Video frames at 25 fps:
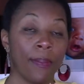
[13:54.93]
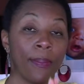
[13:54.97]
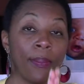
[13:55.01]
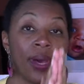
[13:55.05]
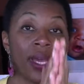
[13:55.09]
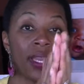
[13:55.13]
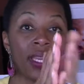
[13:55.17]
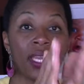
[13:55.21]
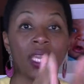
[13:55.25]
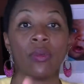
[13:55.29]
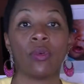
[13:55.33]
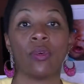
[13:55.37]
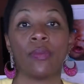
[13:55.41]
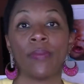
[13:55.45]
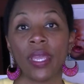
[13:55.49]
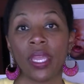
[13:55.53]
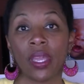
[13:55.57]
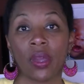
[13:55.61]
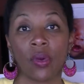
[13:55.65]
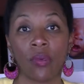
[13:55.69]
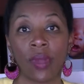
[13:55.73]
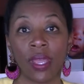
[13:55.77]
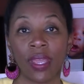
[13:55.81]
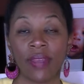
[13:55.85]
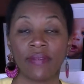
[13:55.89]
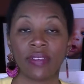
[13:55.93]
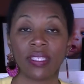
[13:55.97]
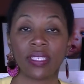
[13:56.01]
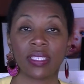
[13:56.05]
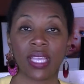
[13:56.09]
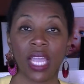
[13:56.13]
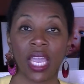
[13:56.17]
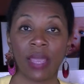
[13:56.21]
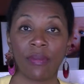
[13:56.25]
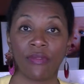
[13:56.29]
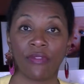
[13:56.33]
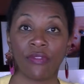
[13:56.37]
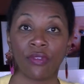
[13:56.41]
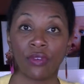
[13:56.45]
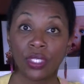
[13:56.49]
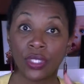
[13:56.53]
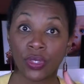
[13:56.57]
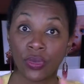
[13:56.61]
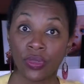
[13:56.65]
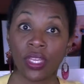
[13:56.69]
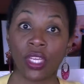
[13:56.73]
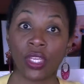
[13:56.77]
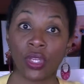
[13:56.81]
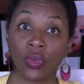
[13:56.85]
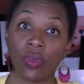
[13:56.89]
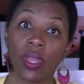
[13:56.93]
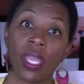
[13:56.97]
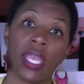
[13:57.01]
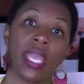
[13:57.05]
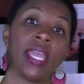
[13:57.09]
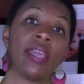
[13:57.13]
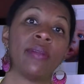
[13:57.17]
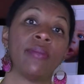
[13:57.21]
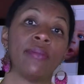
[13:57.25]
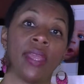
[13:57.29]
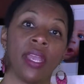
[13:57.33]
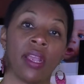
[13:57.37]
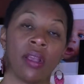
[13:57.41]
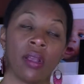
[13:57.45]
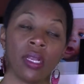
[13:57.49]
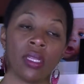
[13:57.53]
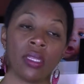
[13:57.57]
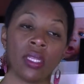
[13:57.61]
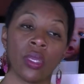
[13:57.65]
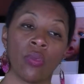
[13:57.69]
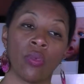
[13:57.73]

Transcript: But He will make a way of escape so that you can bear it.